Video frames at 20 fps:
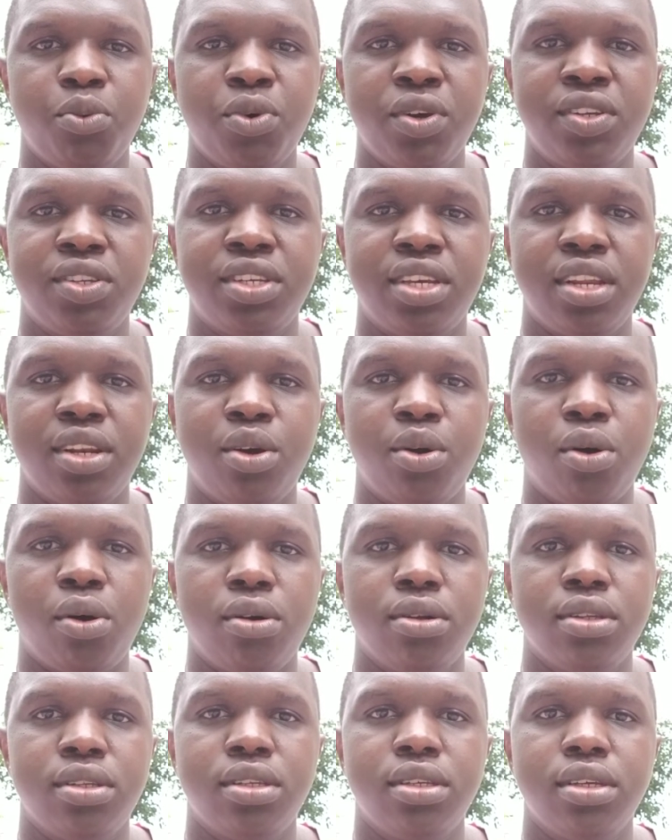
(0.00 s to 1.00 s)
which can
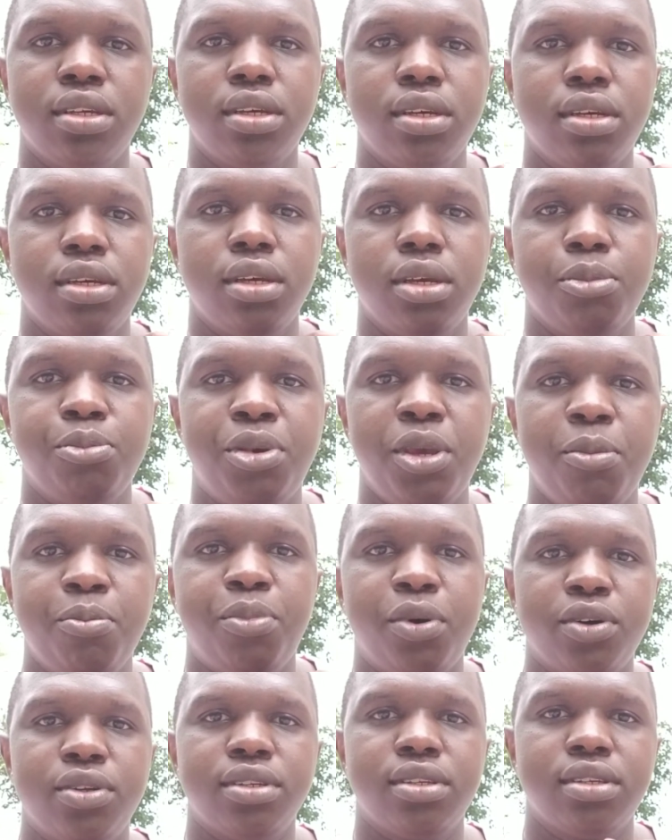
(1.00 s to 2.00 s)
cause
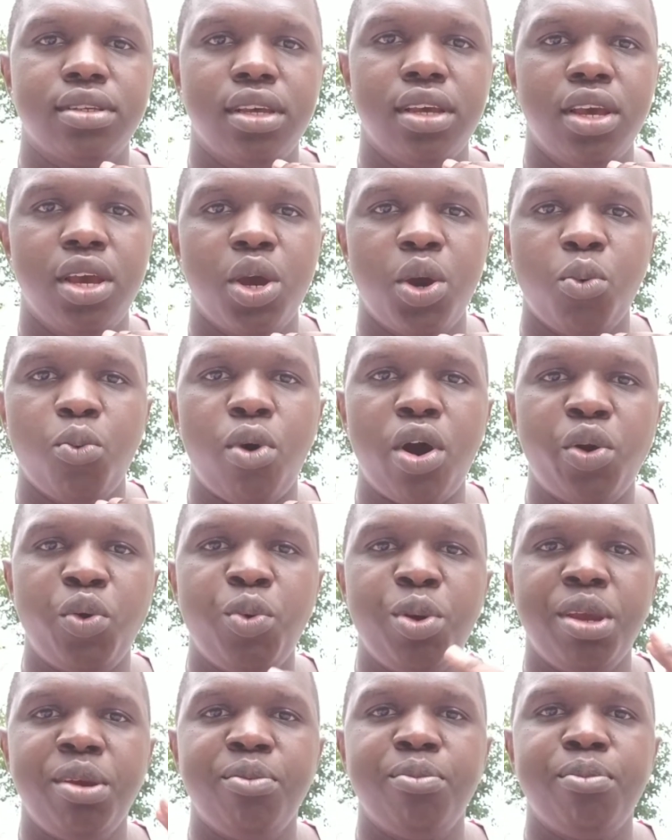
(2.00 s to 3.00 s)
pimples. What
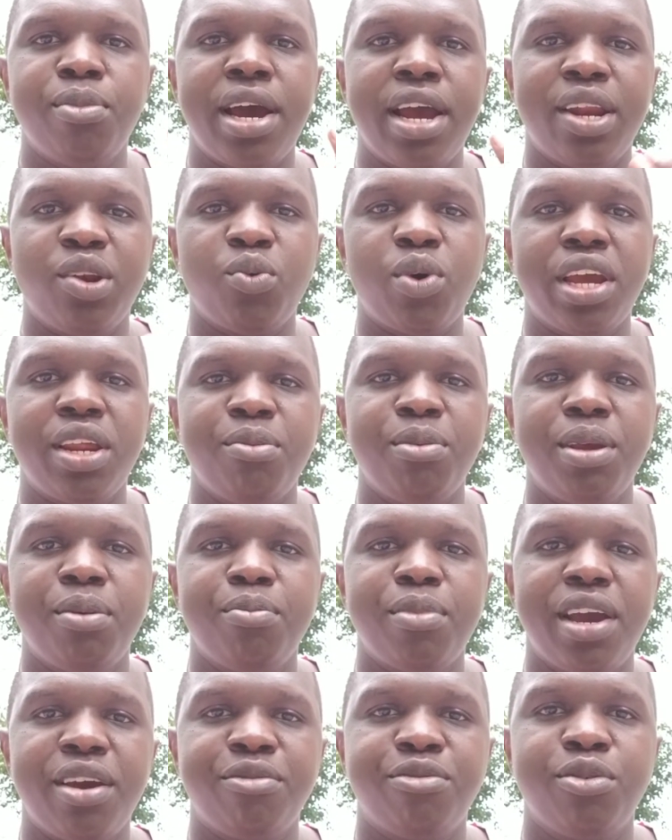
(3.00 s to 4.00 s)
do you mean
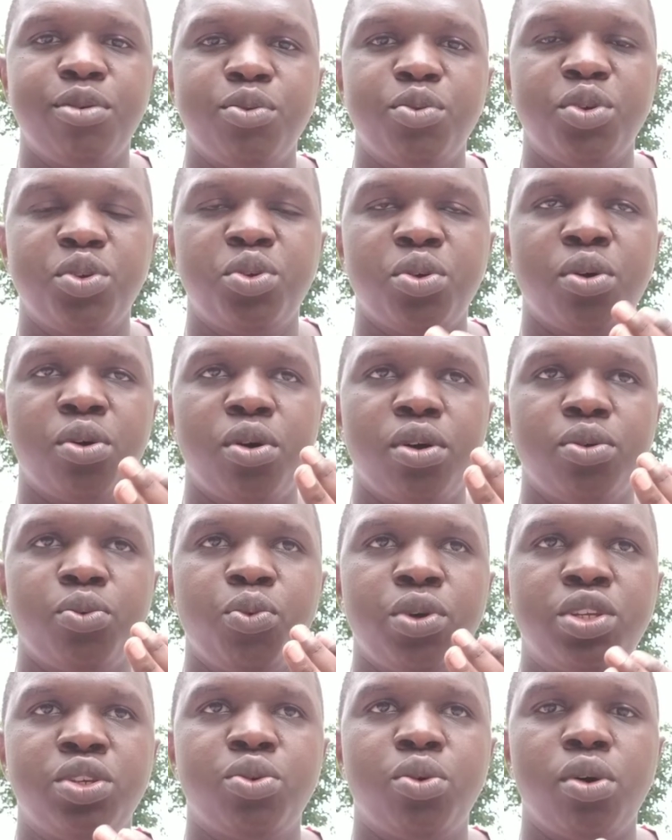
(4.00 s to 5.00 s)
by food
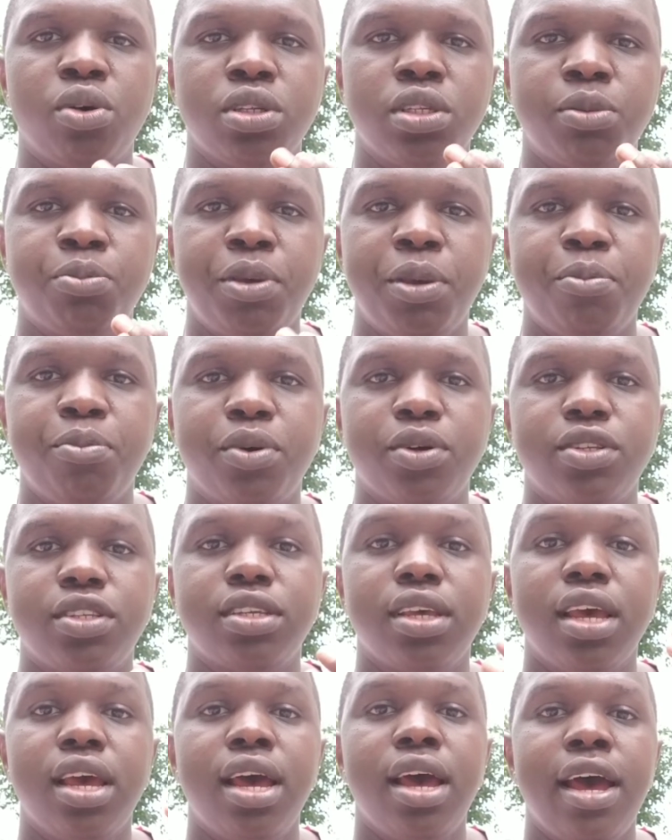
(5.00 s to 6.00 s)
which cause
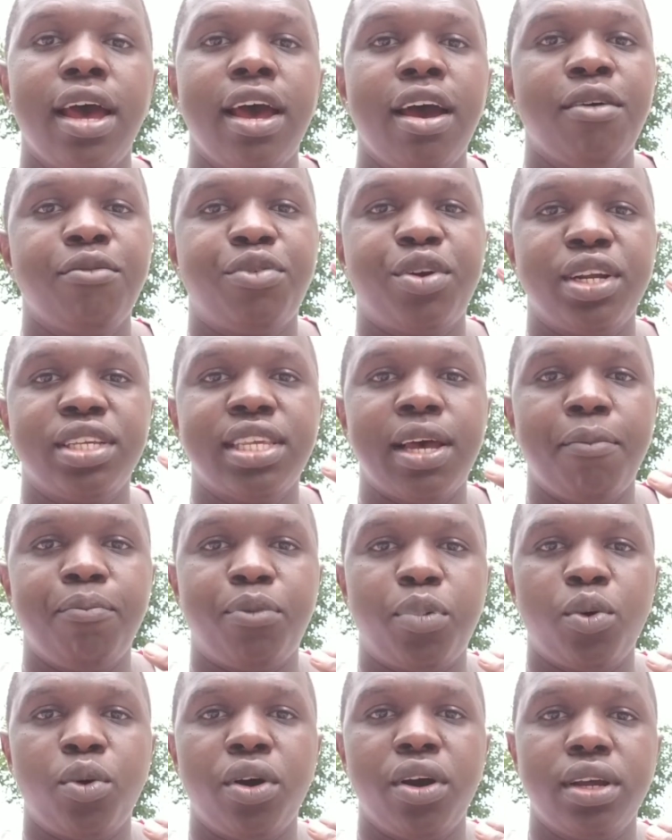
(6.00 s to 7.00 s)
pimples? For
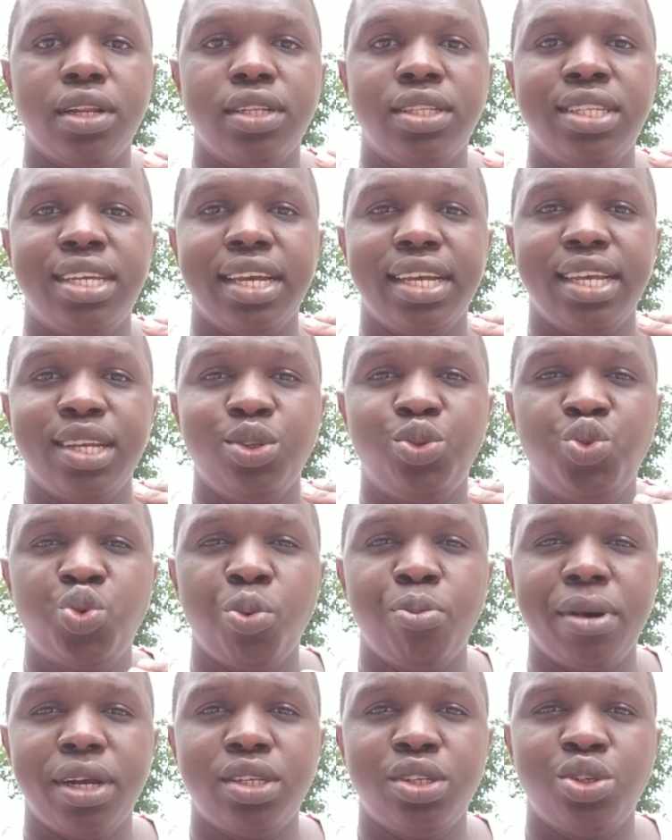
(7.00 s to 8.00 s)
example, taking too
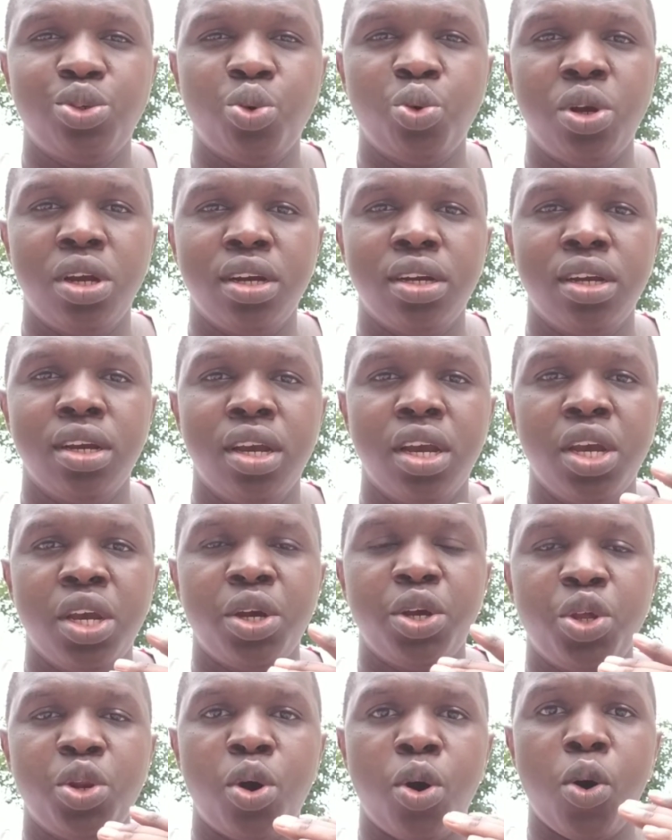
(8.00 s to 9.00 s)
much sugar.
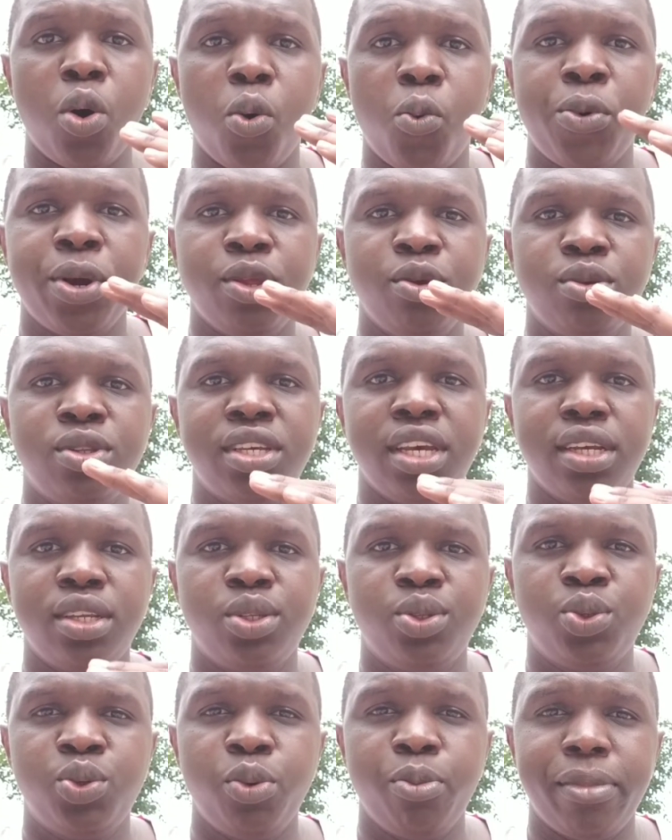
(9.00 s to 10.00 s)
You know, when you
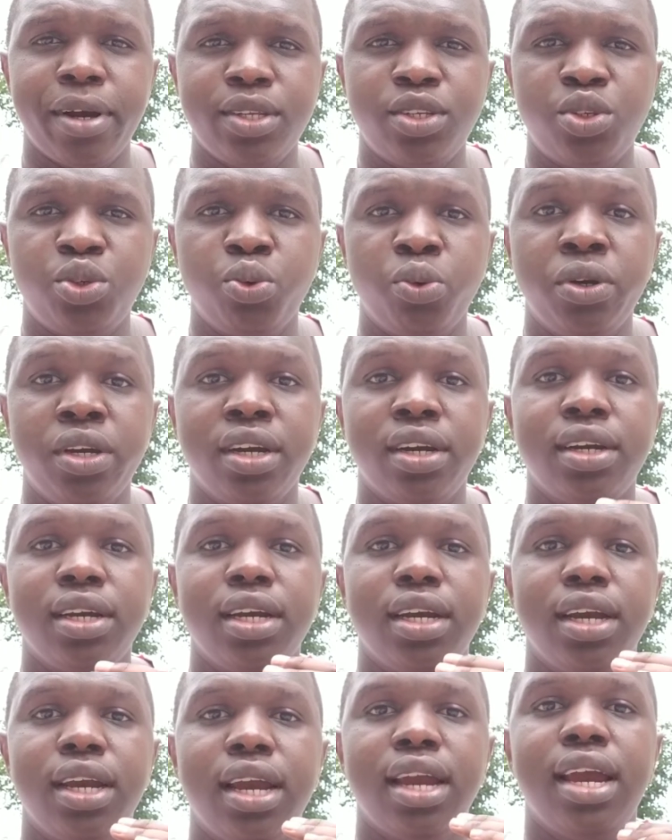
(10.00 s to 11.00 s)
take too much sugar,
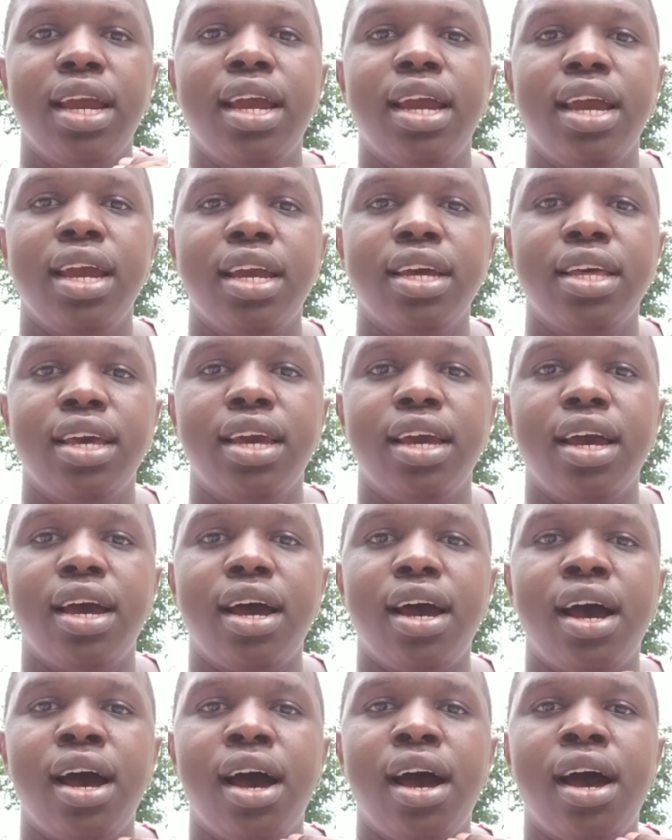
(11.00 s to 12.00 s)

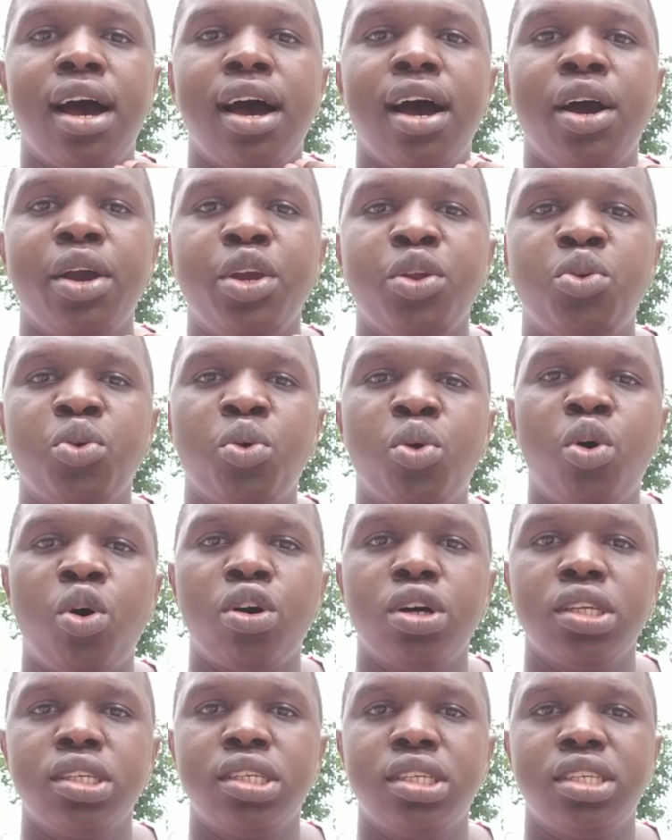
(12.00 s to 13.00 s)
it will
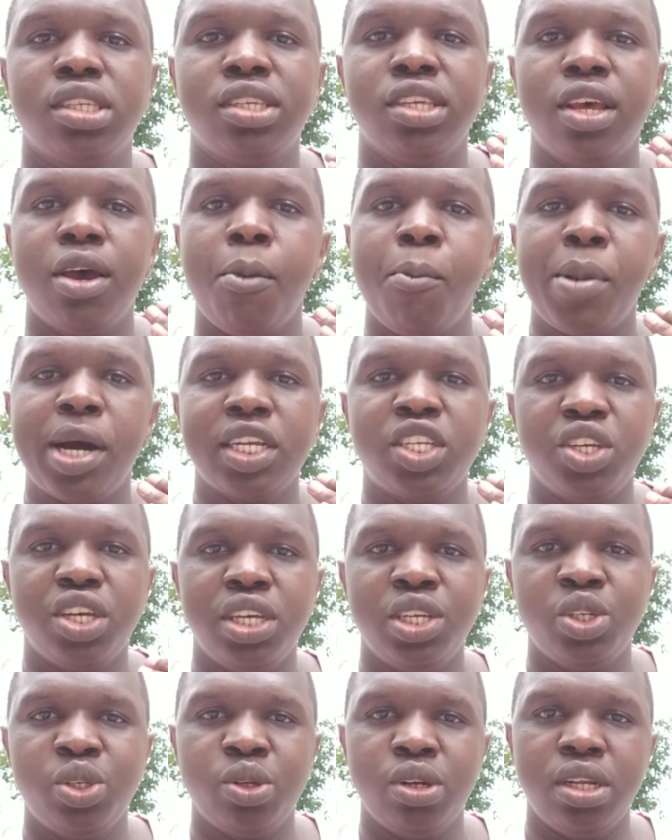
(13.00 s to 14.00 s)
cause much
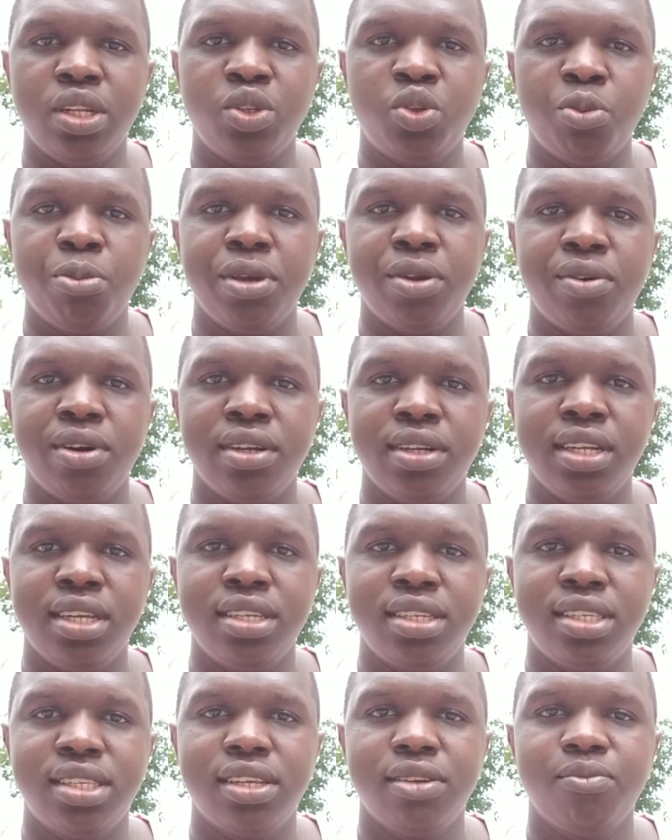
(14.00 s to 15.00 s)
insulin to be
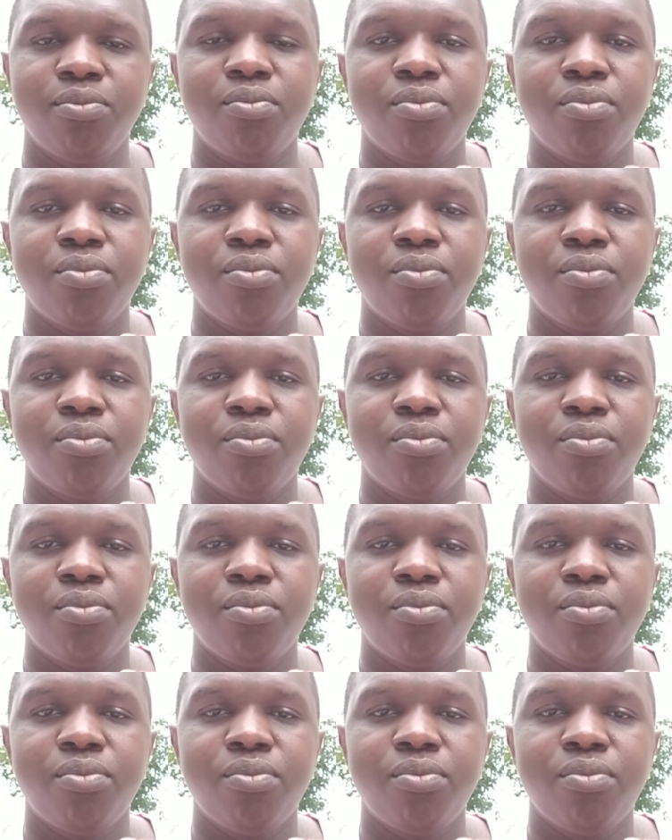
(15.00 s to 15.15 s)
released.